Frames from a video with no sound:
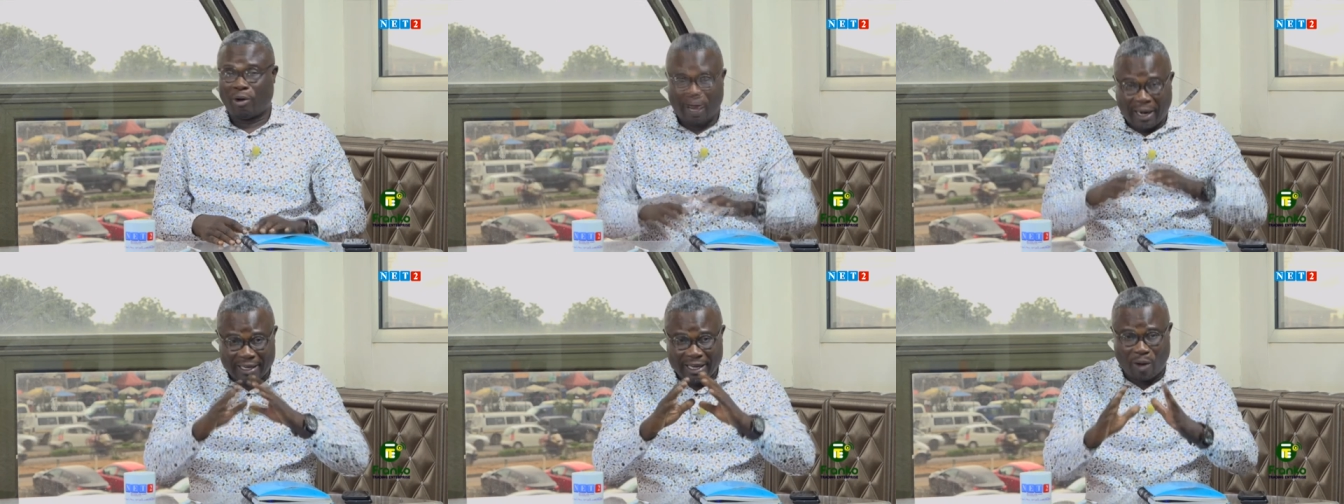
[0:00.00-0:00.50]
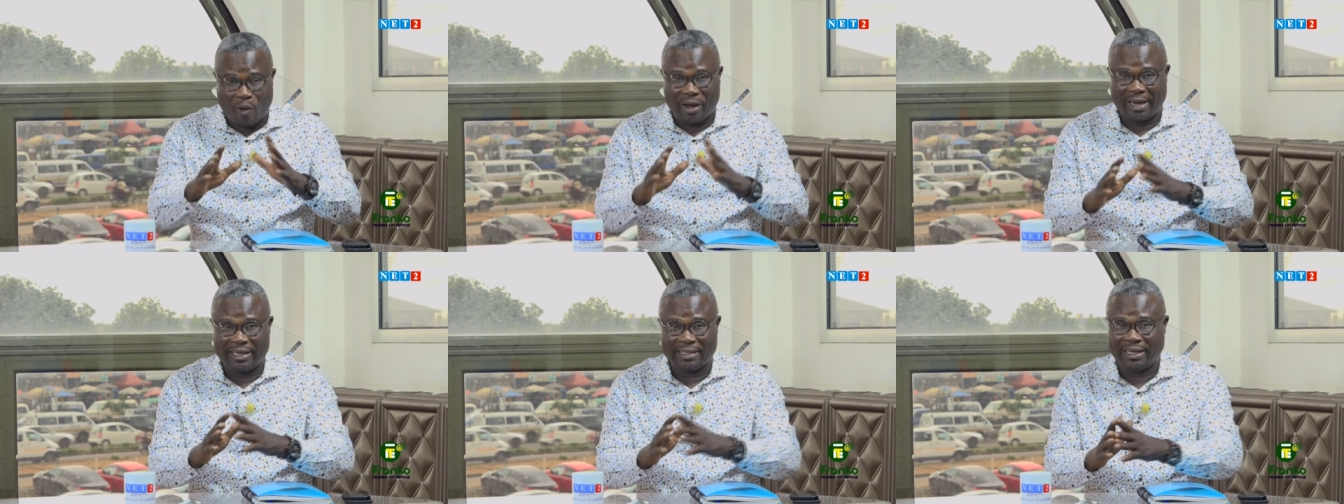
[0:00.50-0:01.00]
Adia or
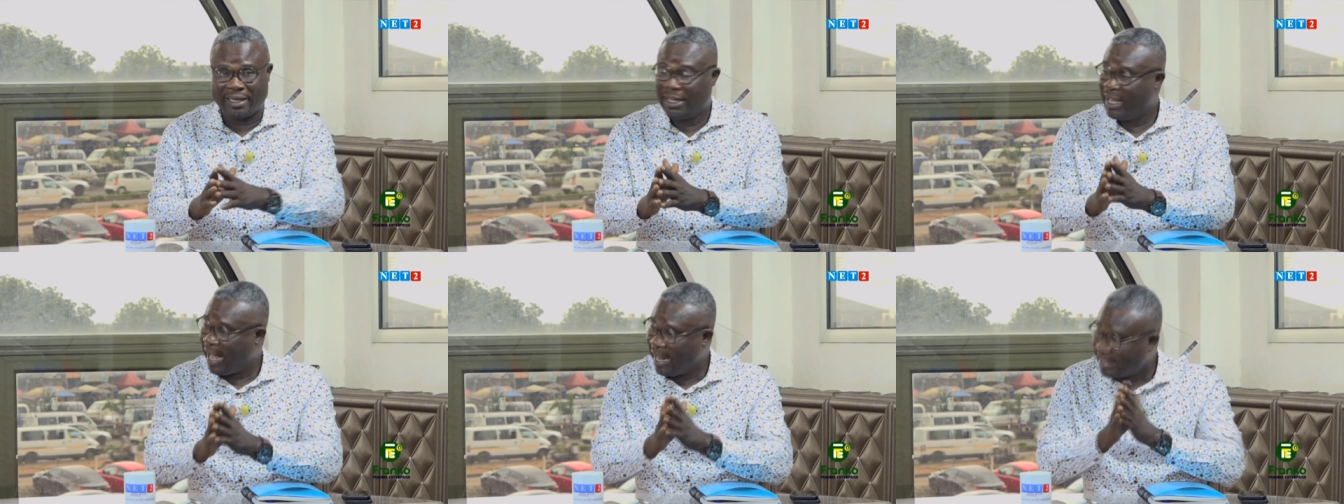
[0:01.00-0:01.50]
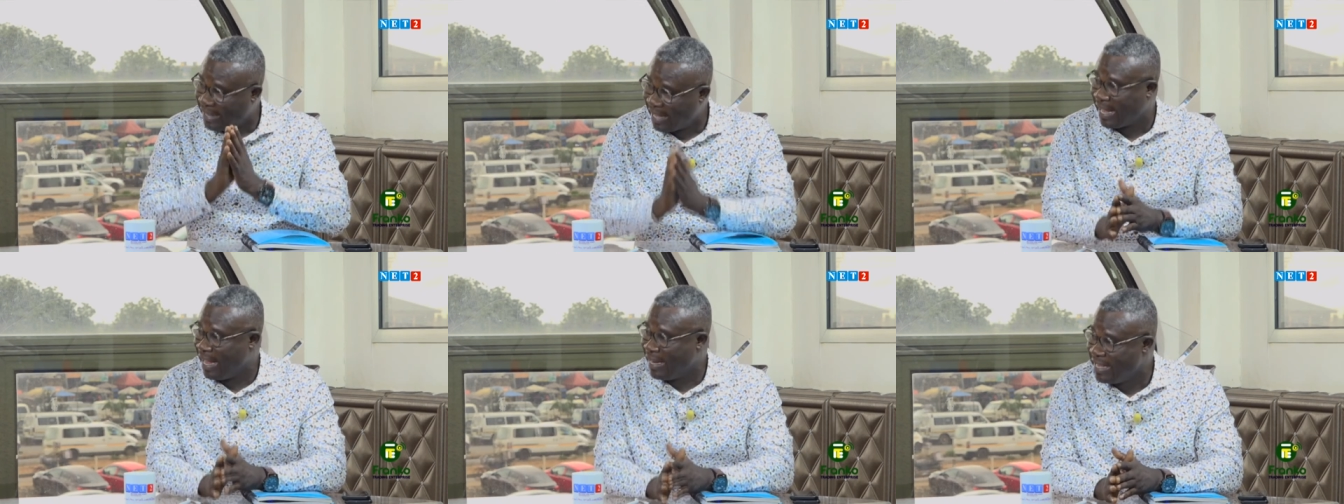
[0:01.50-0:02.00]
can I say, are they
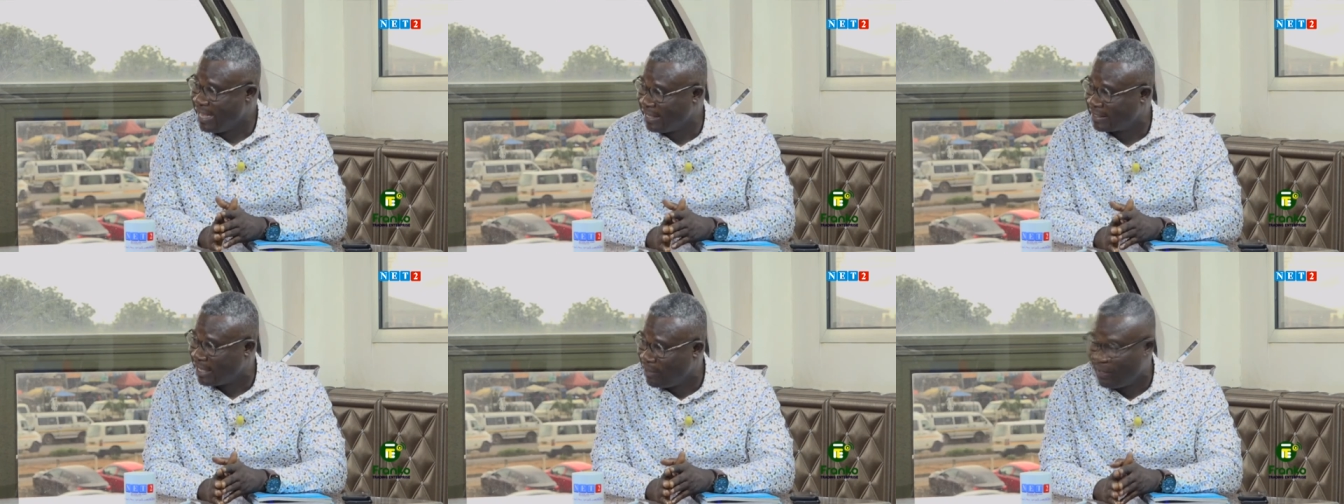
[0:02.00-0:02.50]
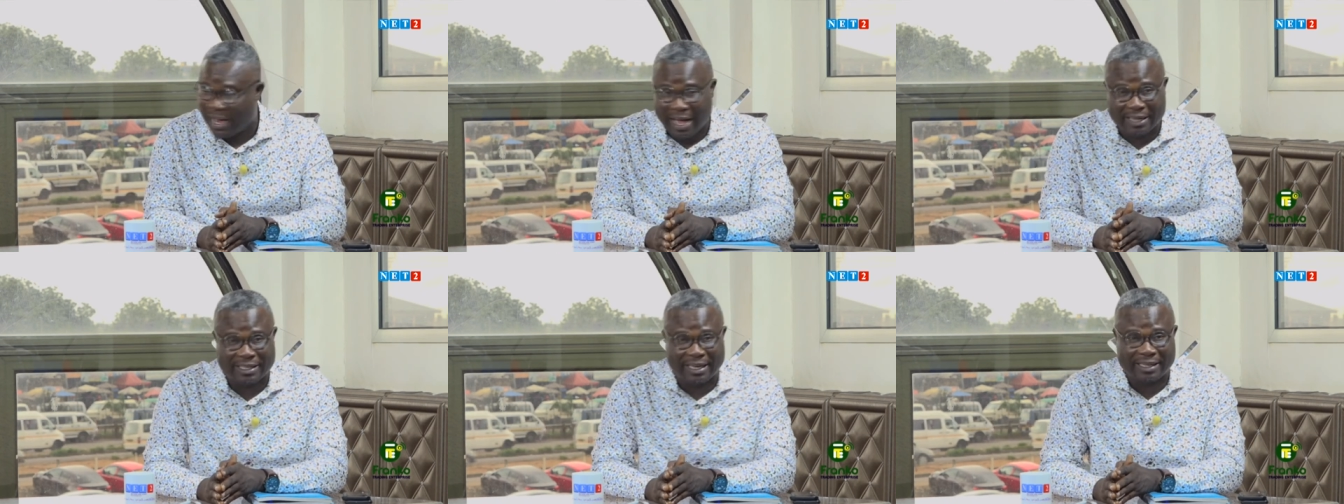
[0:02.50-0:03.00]
Ghanaians? If
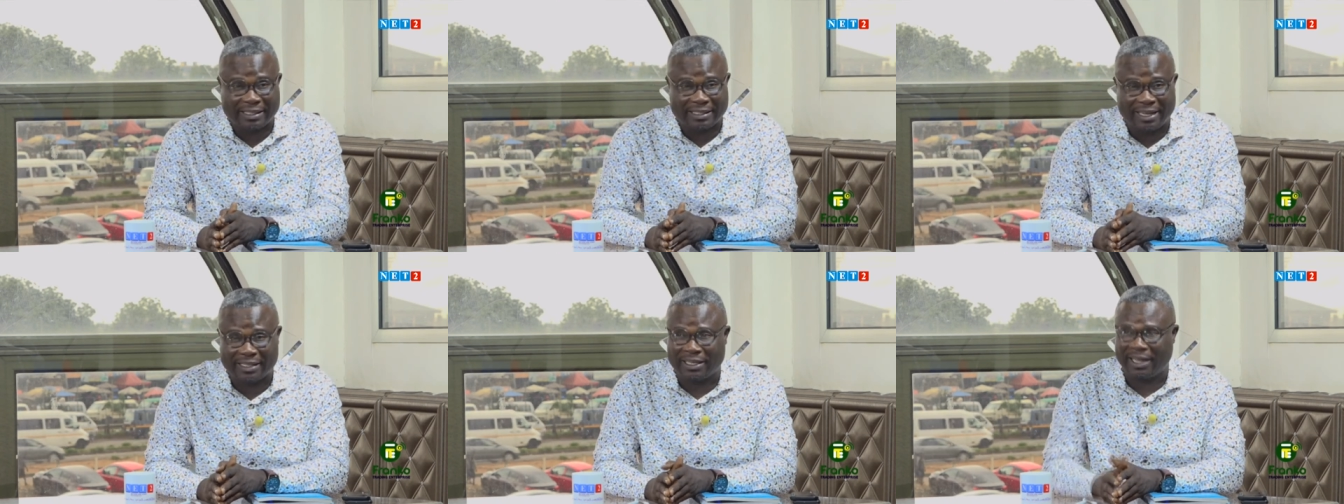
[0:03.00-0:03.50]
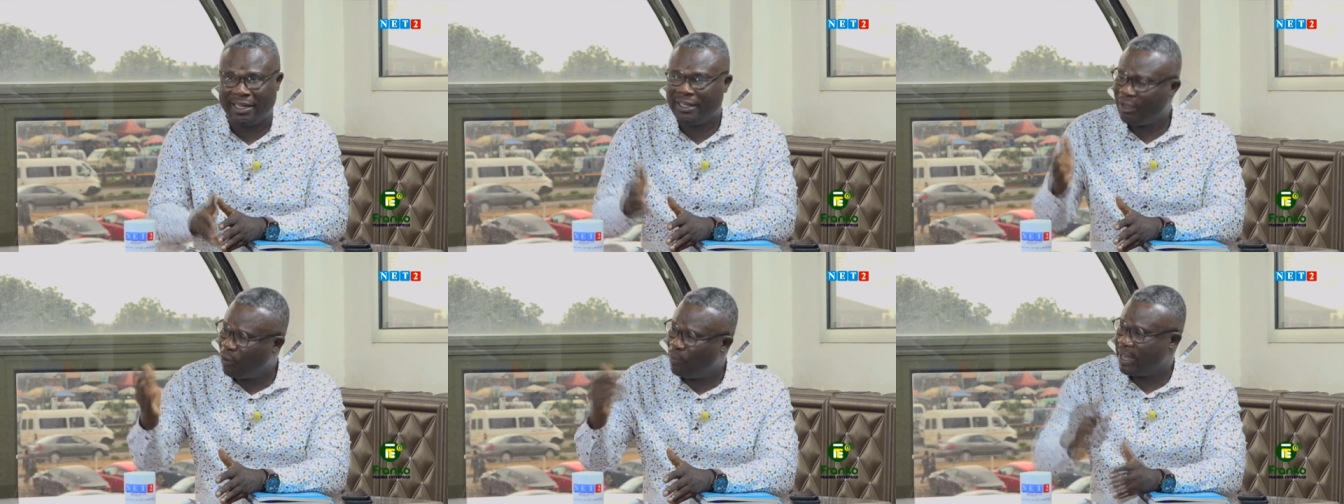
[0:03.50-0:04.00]
the answer is yes, sir,
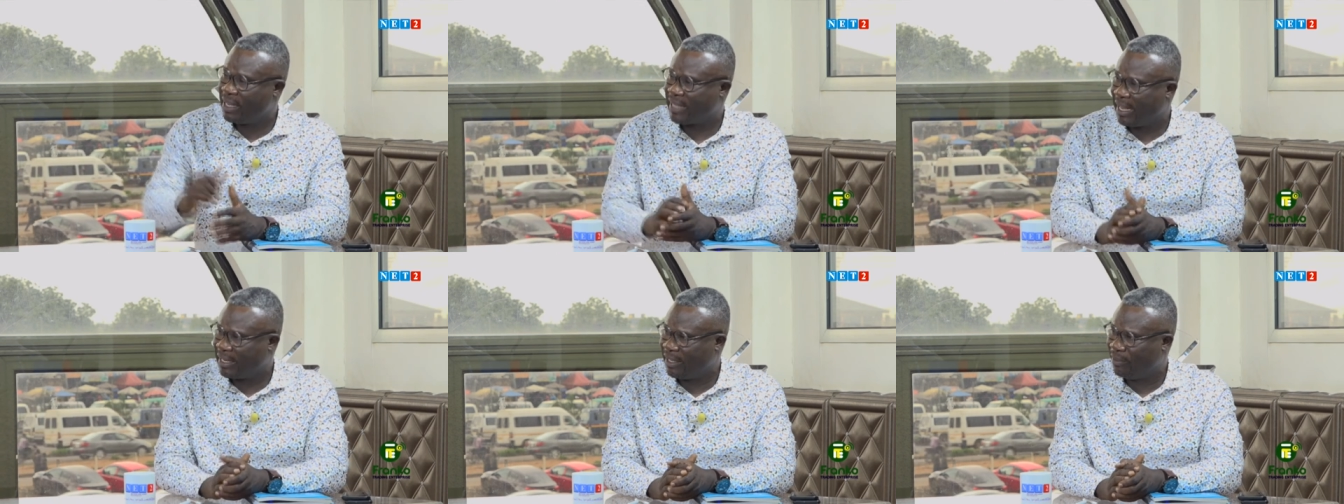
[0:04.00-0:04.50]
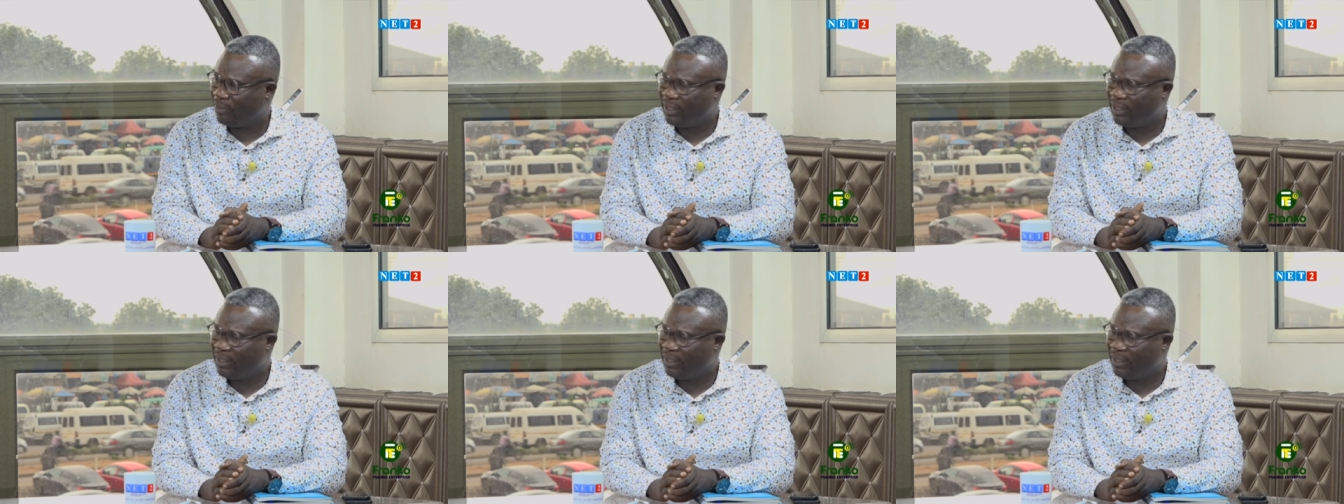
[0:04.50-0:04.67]
obey us idea.